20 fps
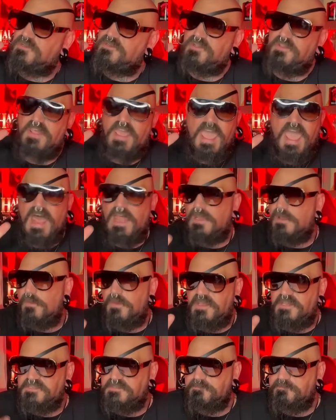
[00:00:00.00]
the
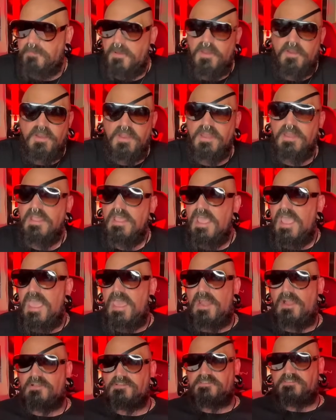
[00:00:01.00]
Halloween spirit.
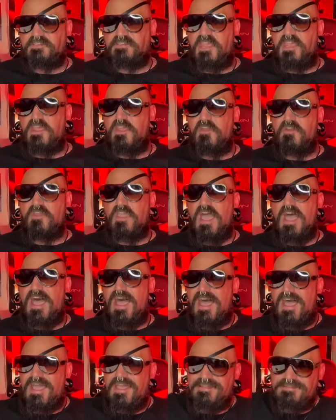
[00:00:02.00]
And I'll see you
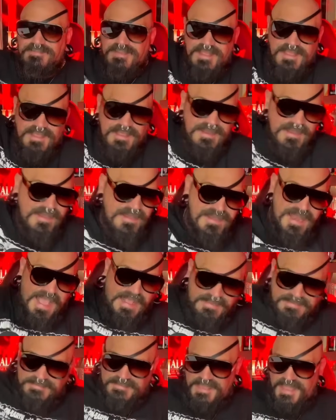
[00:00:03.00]
guys
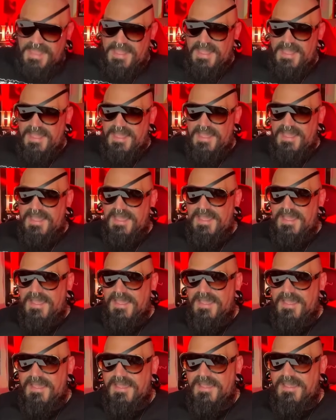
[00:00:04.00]
next
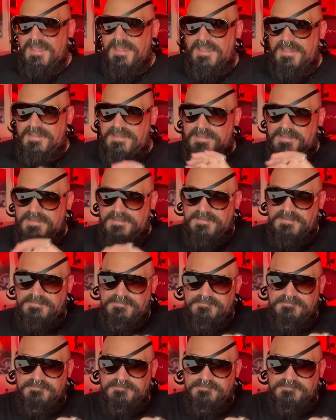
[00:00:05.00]
time.